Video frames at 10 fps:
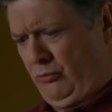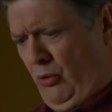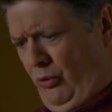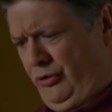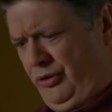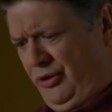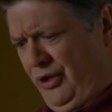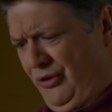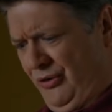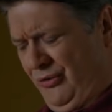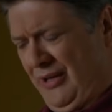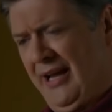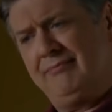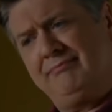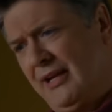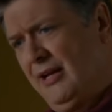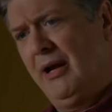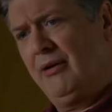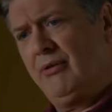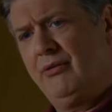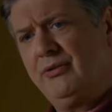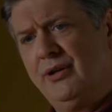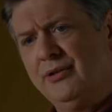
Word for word: Of course you do. That came out wrong